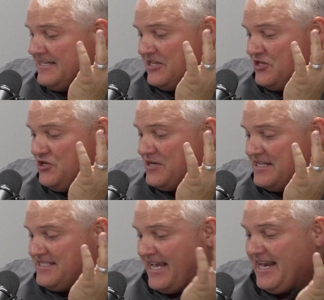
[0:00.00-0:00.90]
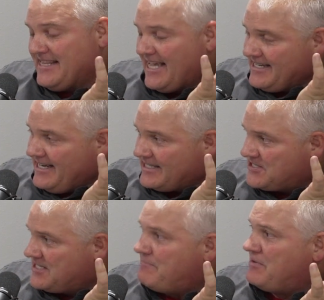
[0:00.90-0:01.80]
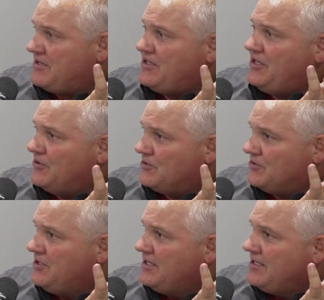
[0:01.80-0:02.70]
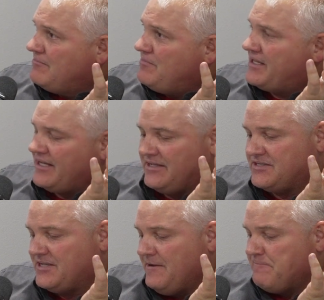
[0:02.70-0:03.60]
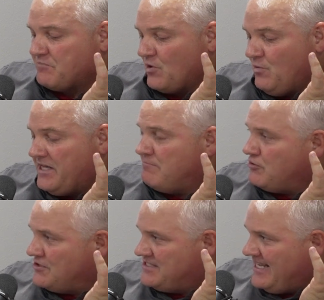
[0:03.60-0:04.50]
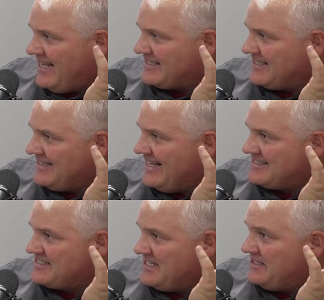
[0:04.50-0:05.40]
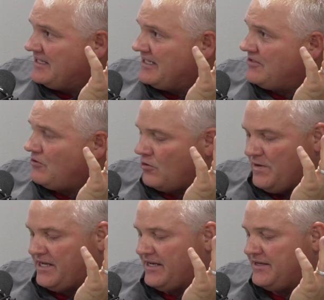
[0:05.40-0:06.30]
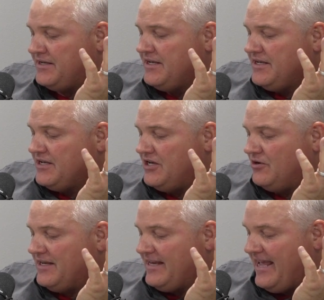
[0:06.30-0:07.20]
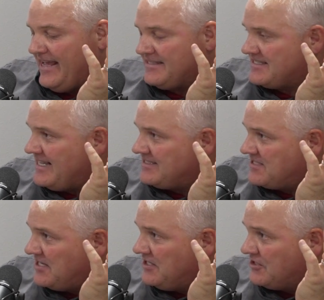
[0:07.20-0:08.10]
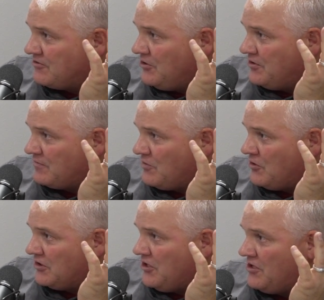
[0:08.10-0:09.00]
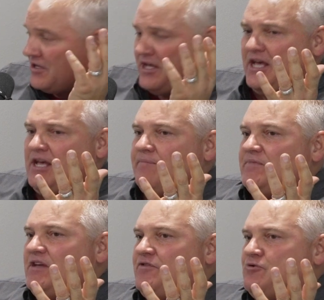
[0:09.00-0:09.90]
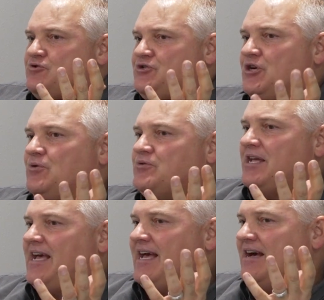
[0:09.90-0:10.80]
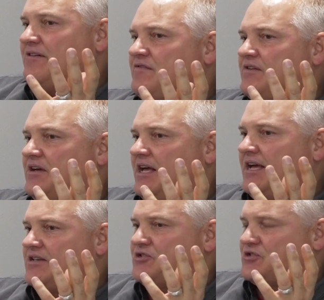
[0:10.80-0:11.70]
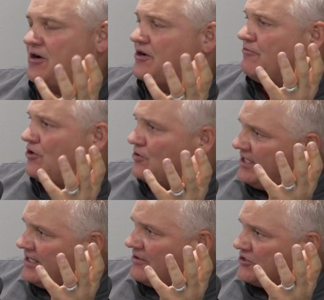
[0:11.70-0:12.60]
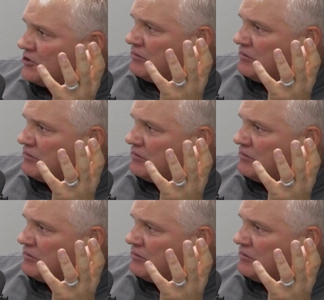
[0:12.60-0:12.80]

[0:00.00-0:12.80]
you can take that next step in yield because we can protect that seedling, or we can, enhance that seedling growth from early on. If you don't have a starter row kit on your